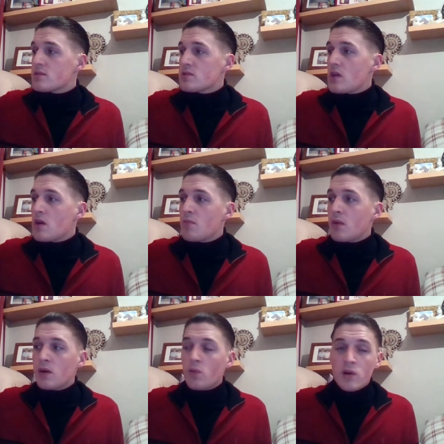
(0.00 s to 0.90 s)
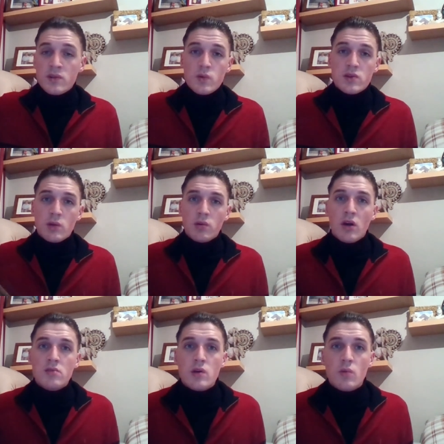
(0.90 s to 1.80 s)
So my ones which I would go
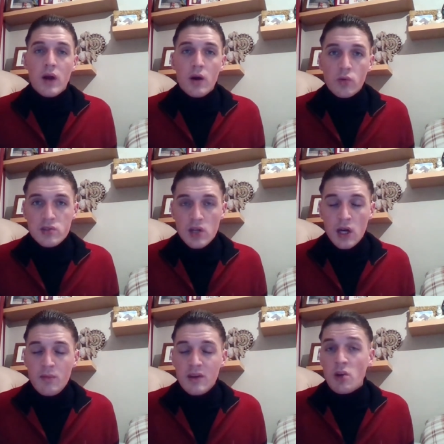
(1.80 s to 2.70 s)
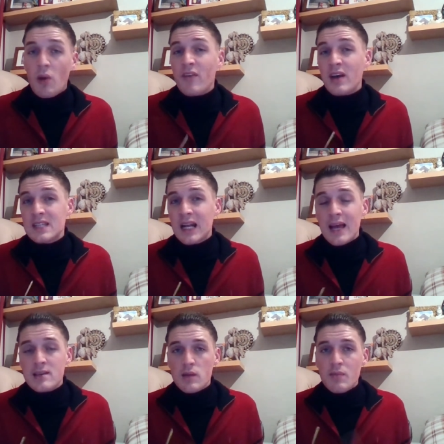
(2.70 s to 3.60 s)
to and wear all the time, they don't have anti-glare,
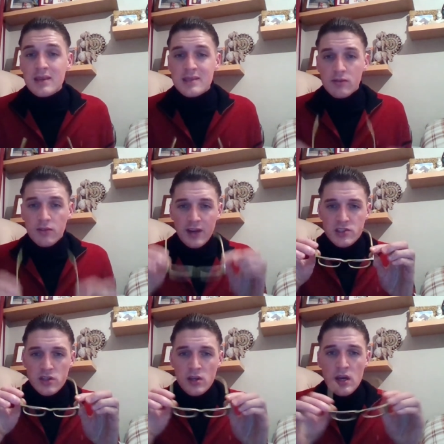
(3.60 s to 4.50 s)
so you may see a reflection.